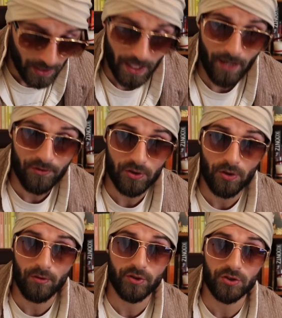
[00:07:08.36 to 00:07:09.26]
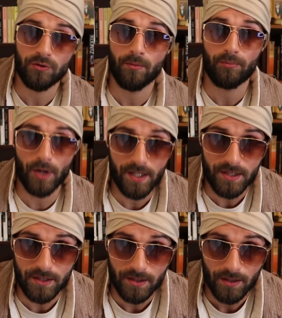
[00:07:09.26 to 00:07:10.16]
and have the courage to embrace
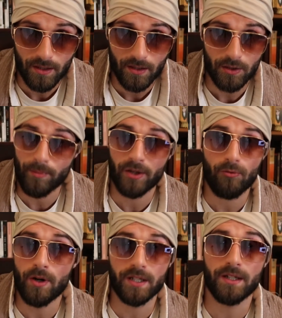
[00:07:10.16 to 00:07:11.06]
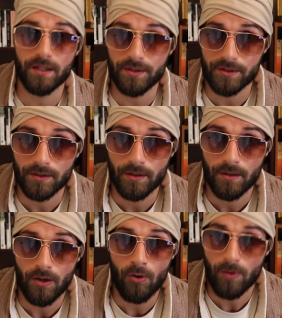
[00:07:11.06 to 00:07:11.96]
it, no matter what it is
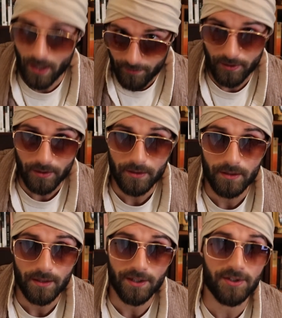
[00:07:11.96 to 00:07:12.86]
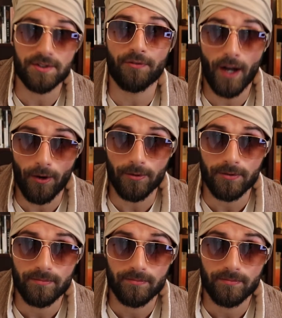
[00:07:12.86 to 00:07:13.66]
or wherever it is found.